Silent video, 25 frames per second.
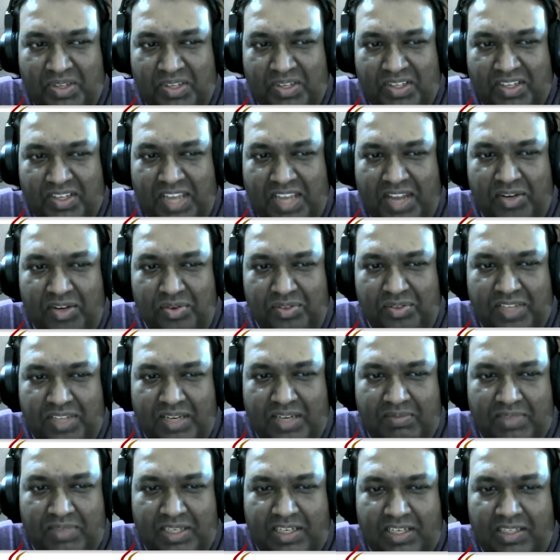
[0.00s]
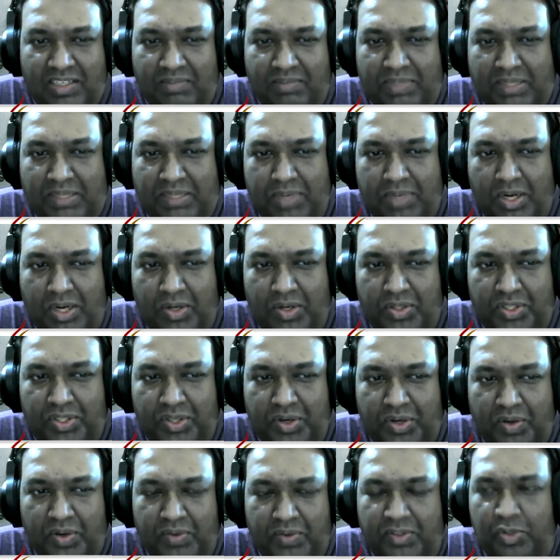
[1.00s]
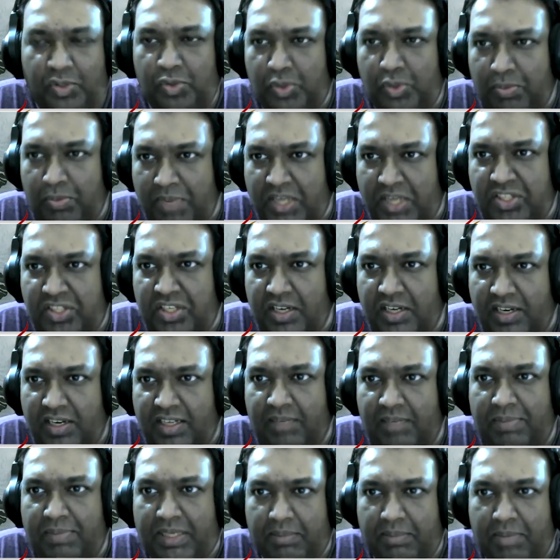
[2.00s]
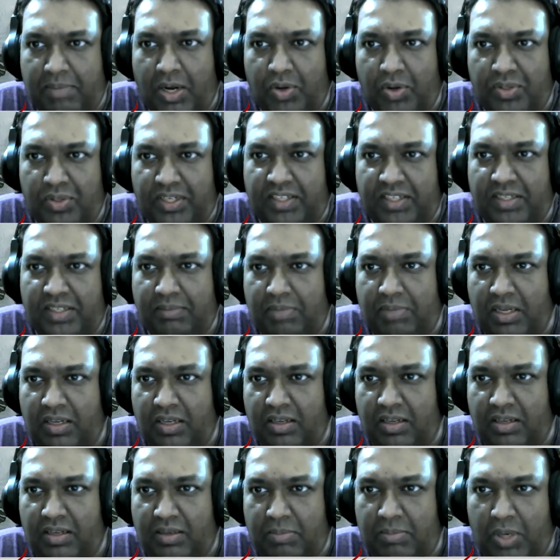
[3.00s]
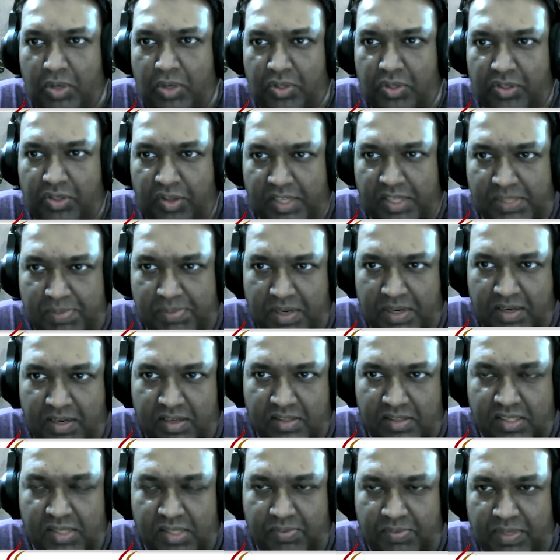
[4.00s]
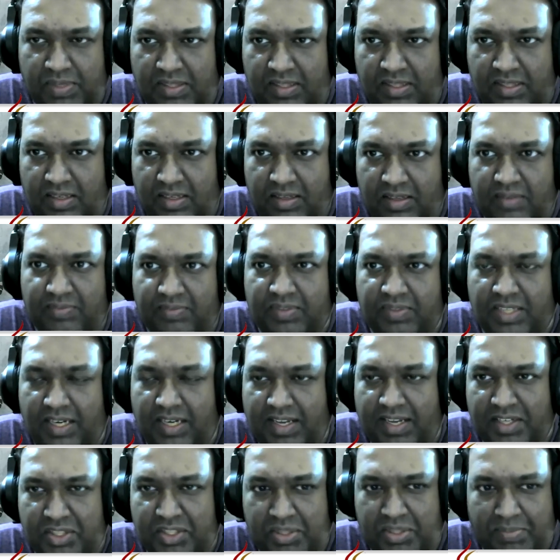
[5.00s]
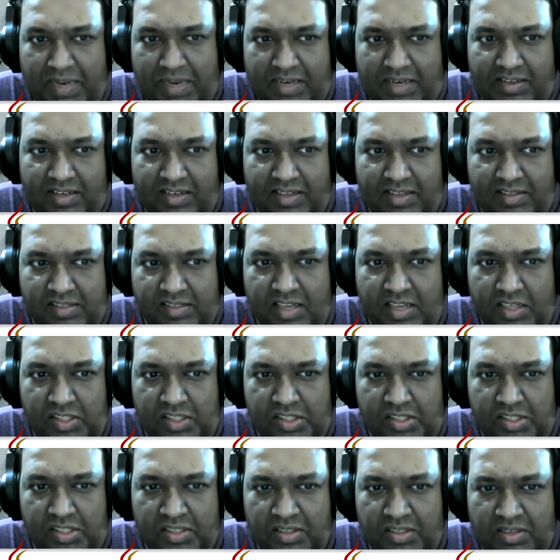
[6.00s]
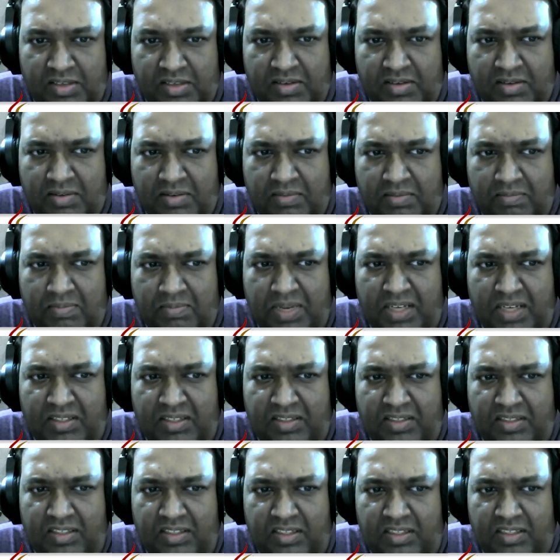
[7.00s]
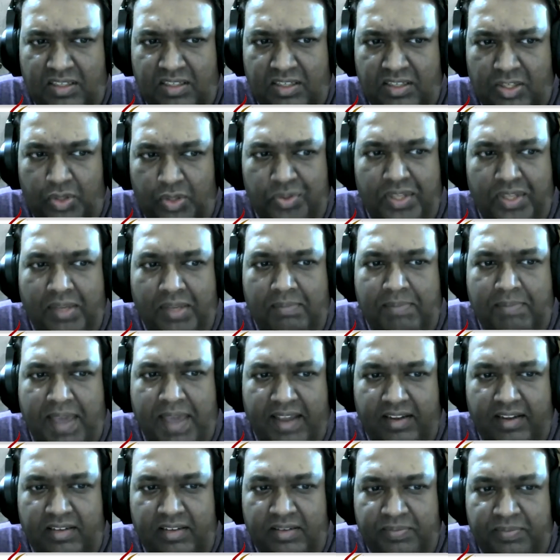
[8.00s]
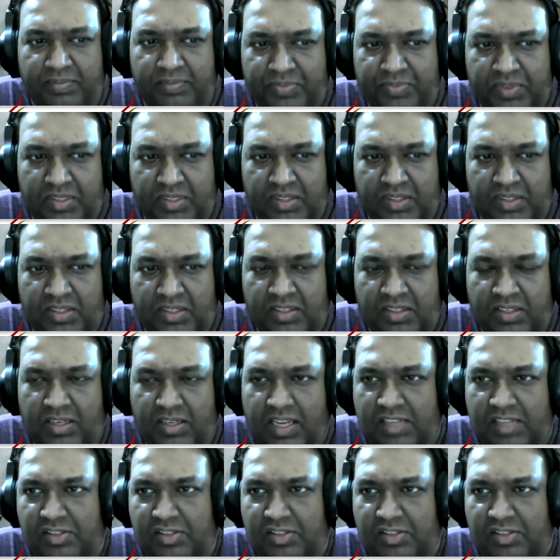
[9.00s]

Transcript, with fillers: can you tell me a little bit about your? You, you mentioned a little bit about it about about your experiences with the the lecture panel and such, but uh, looking back, as